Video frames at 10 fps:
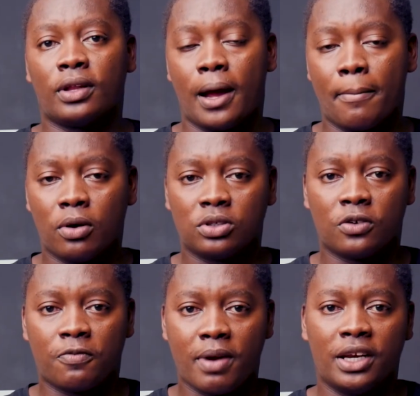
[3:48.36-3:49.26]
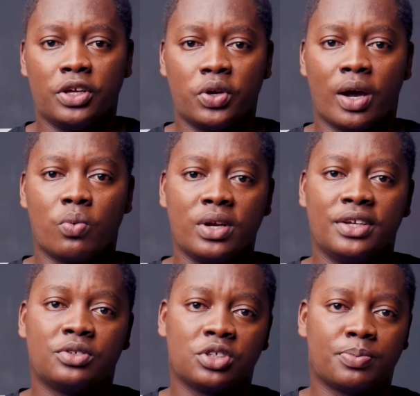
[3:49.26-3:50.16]
the amount of money you are
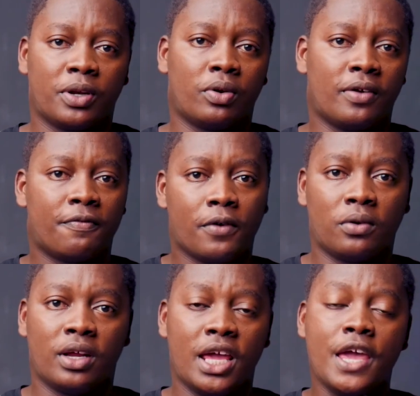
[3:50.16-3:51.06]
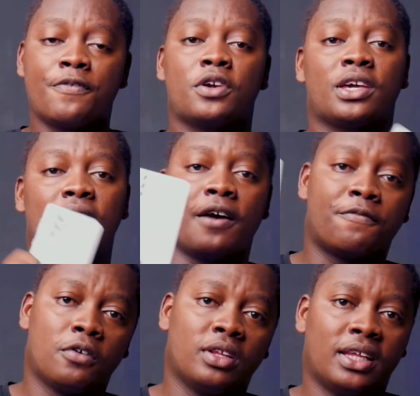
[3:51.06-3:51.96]
willing to spend on the phone. If you can
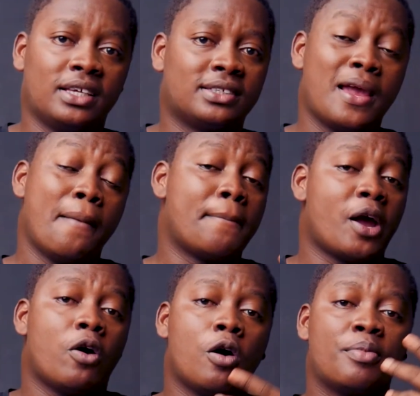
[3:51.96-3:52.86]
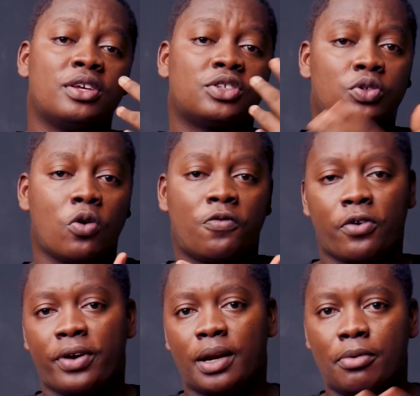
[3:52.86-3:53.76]
afford this, by all means go
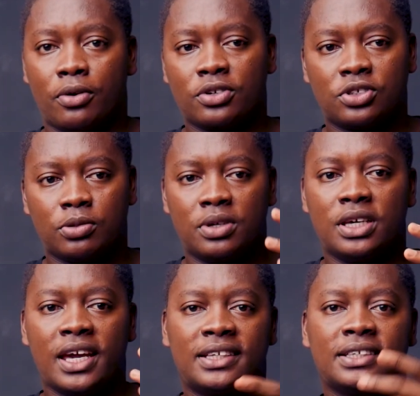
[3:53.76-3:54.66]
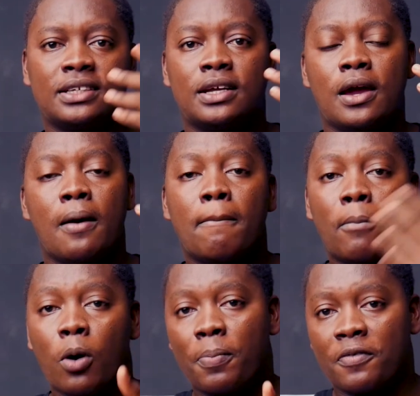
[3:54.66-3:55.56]
for it, because you'll be getting
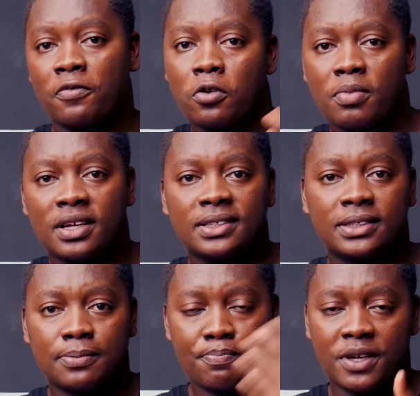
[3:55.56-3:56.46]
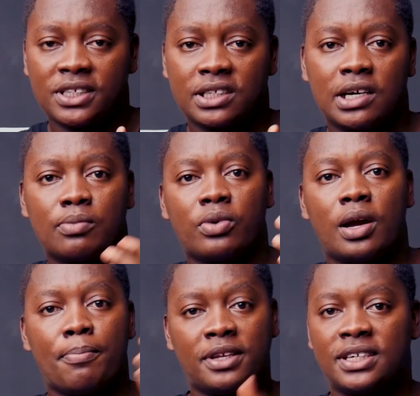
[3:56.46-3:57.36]
more performance, better
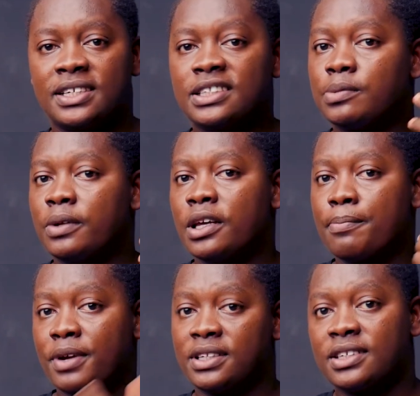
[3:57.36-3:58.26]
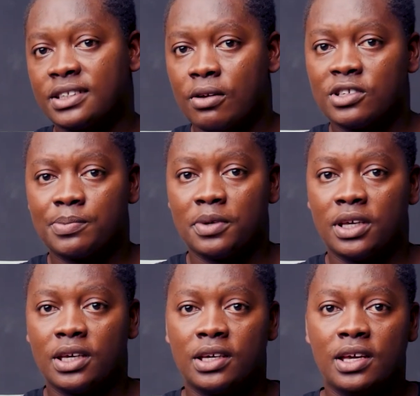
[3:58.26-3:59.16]
camera, better display, better sound speaker.